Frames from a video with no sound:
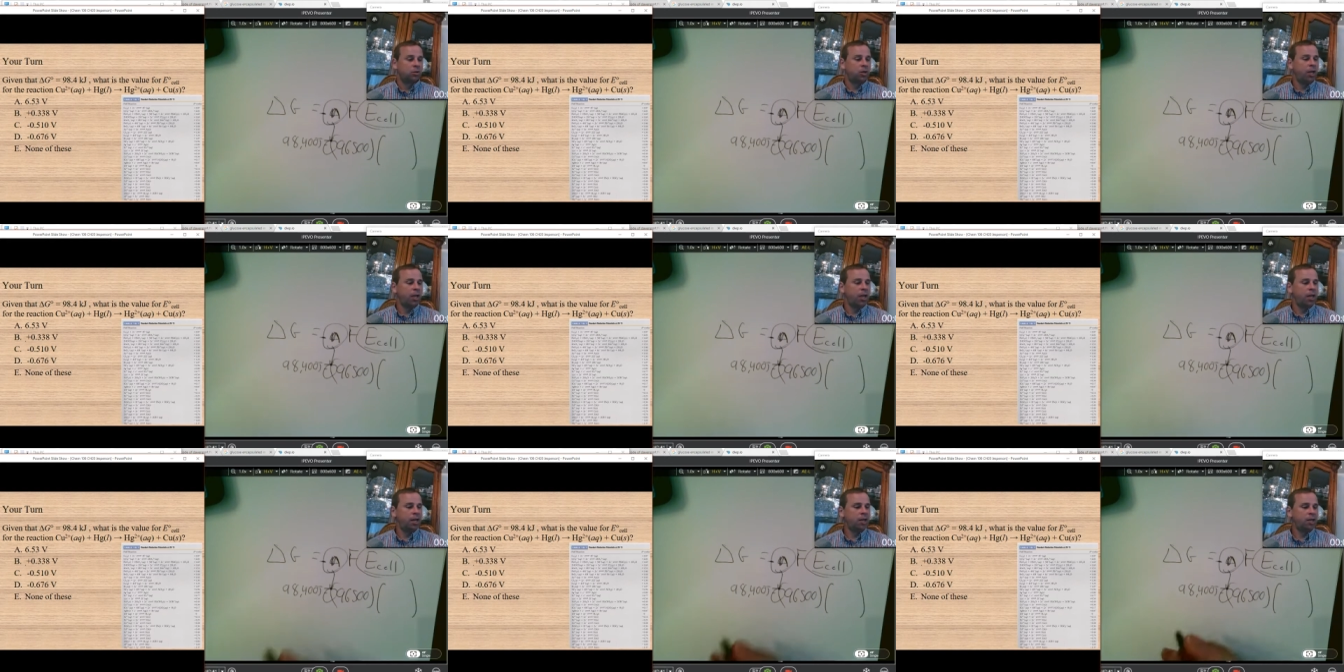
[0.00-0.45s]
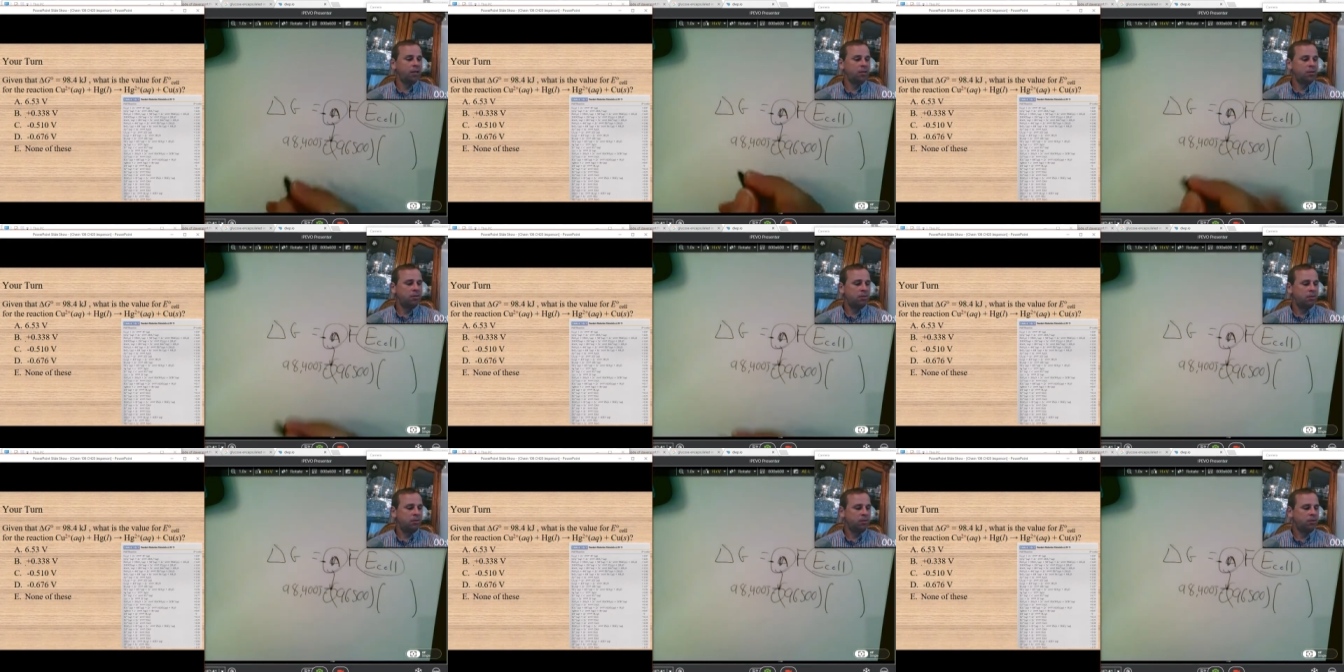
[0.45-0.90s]
n,
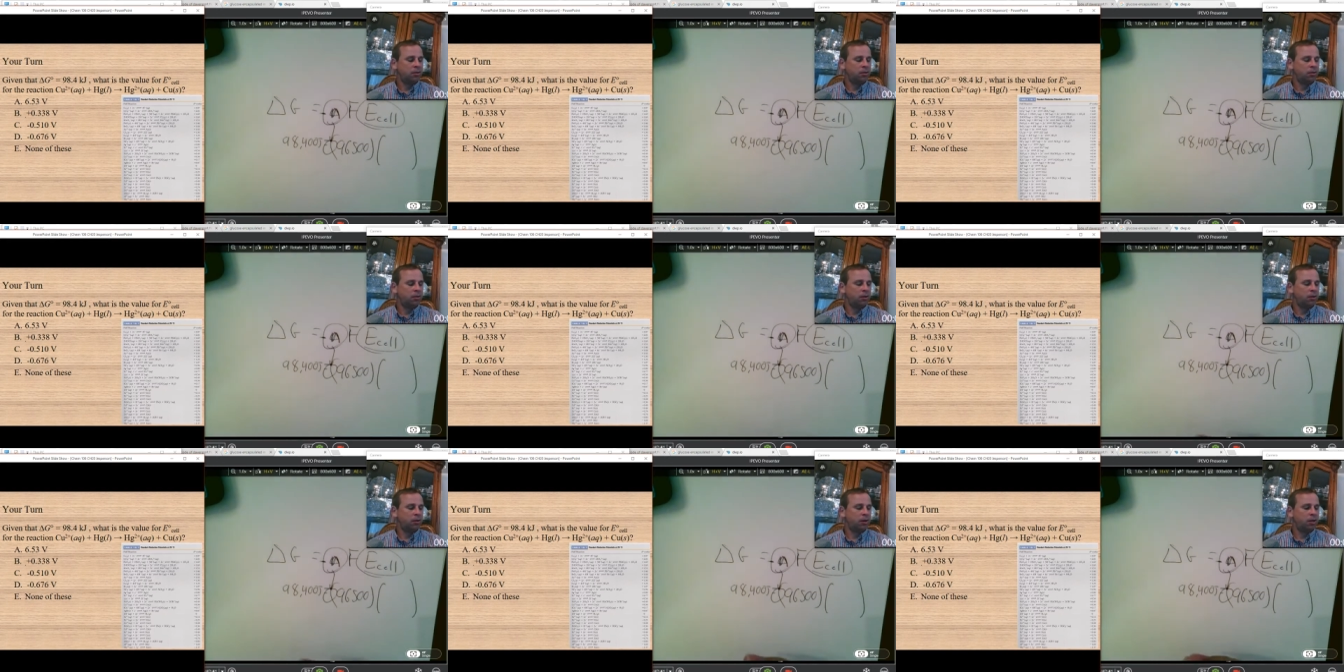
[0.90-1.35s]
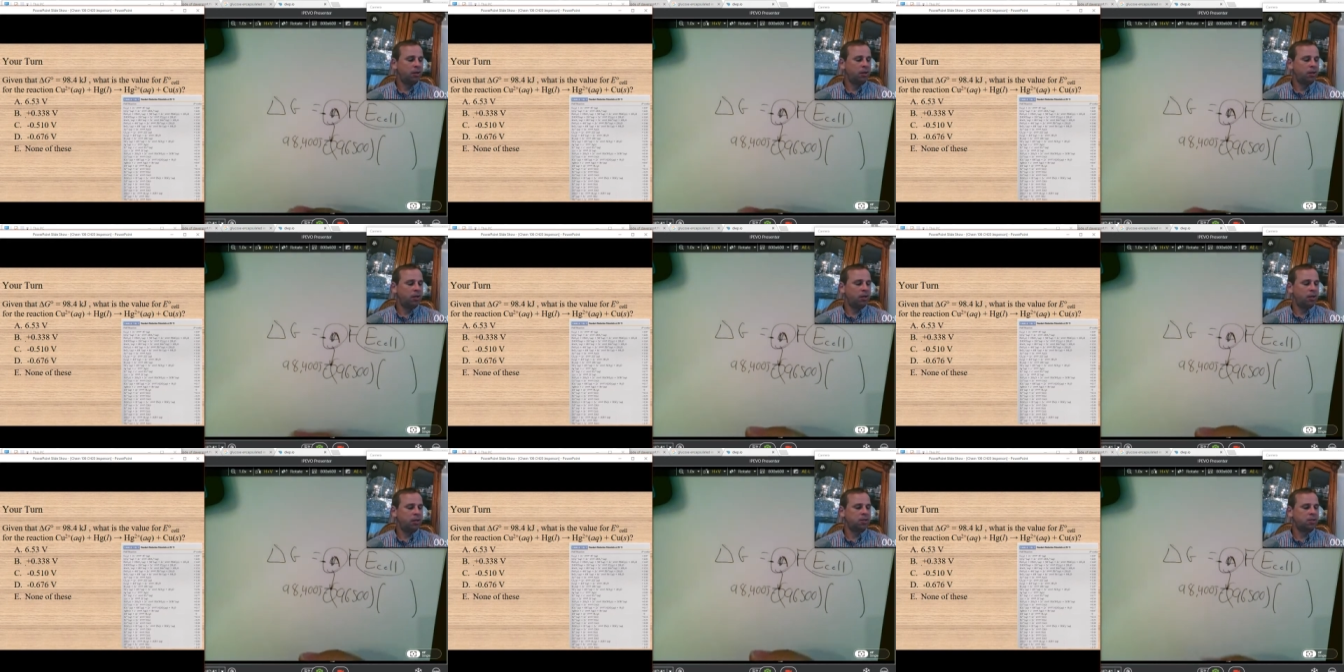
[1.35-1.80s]

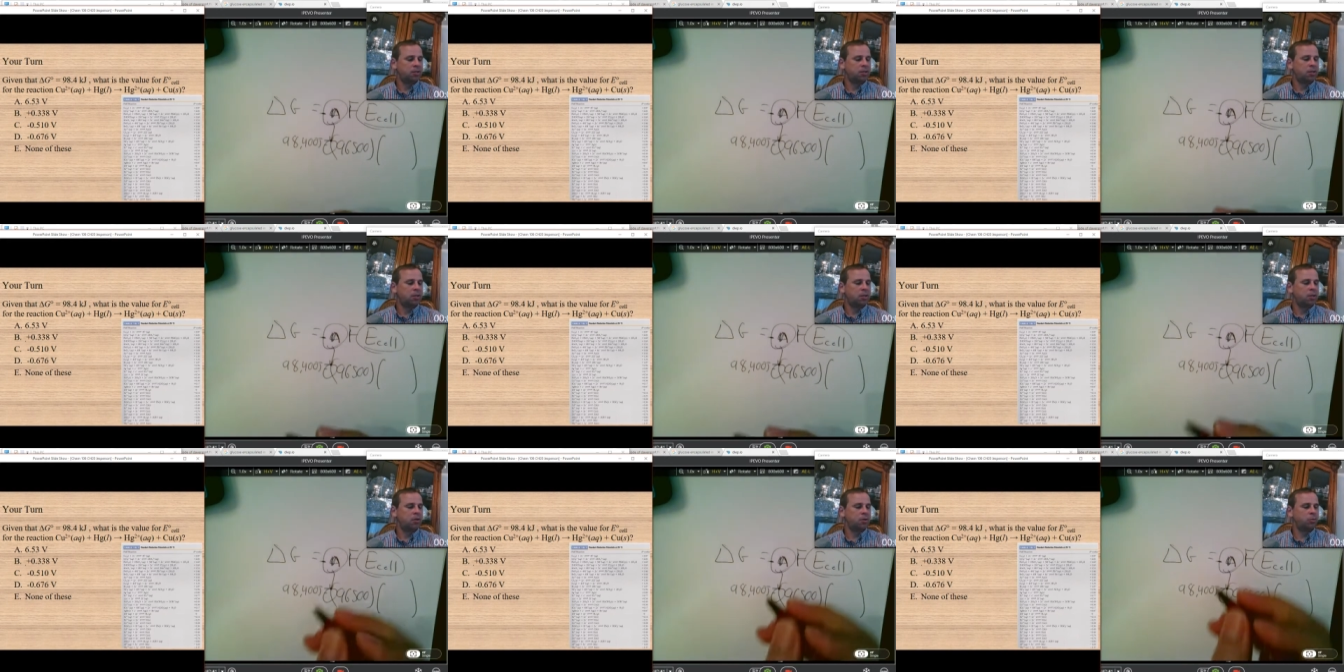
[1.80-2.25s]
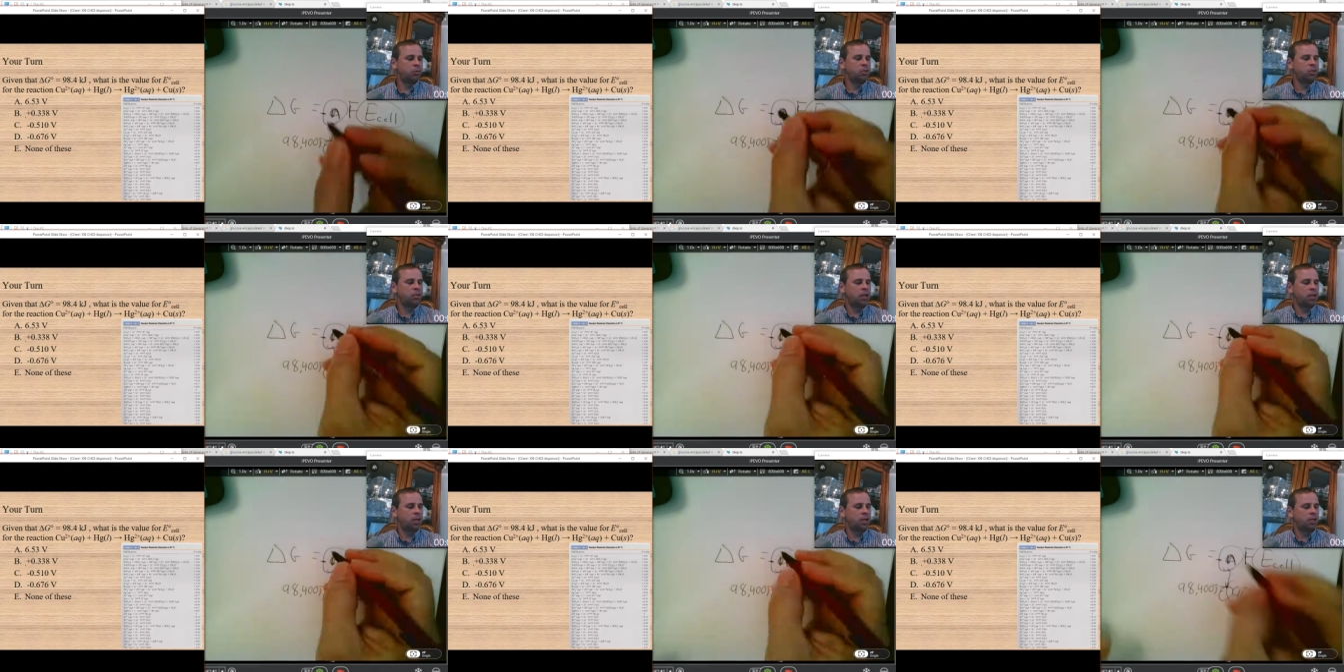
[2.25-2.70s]
in this scenario, what
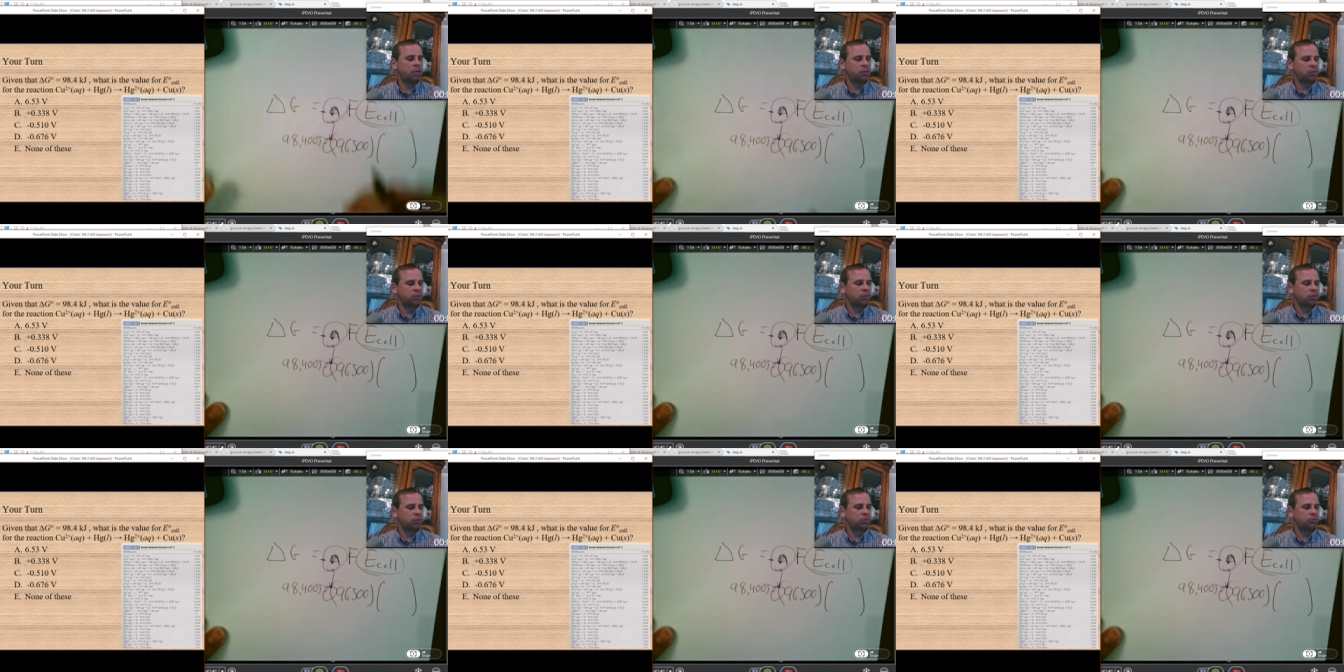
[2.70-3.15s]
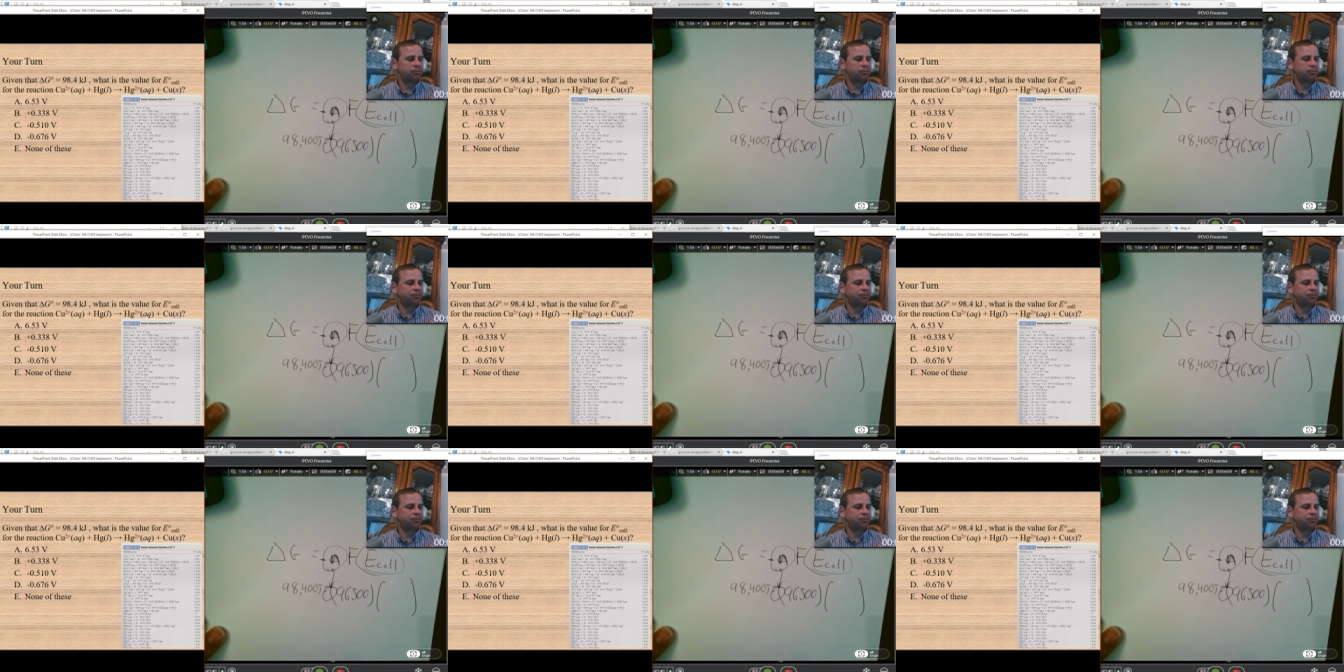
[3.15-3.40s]
is n equal to?